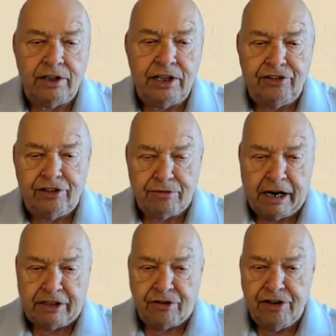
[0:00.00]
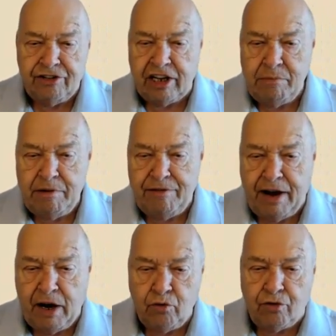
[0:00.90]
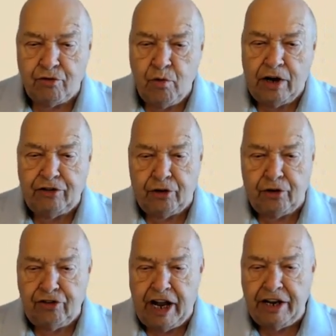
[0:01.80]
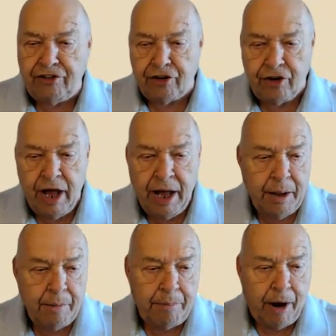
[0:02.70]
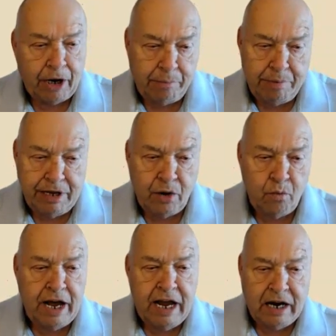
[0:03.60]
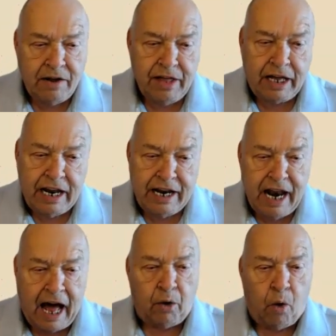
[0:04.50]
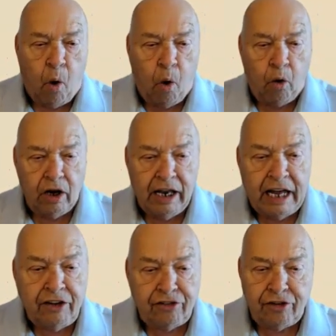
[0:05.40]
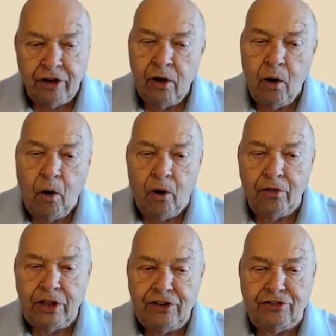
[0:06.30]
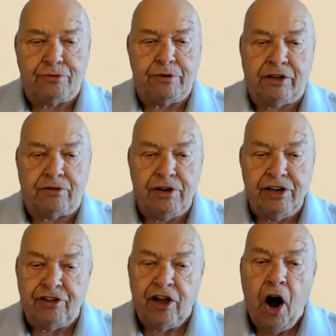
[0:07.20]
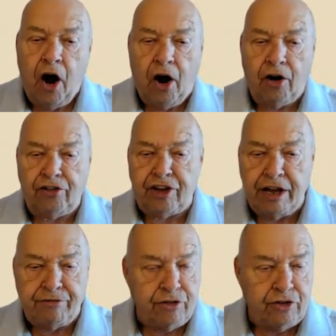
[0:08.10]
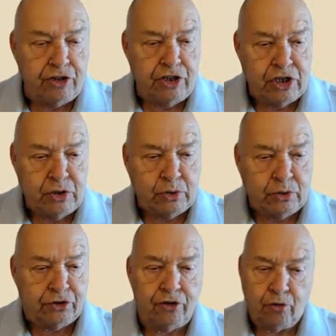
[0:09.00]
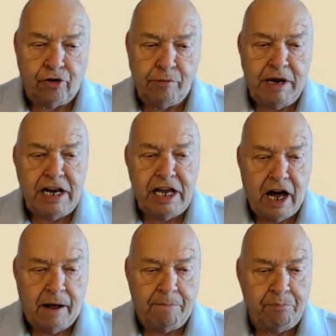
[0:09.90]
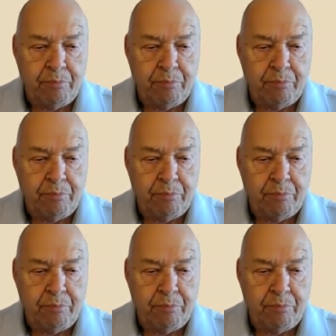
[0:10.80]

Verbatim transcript: These directories can be found through a search engine, but be aware that not all links on these directories are safe to use. Social media.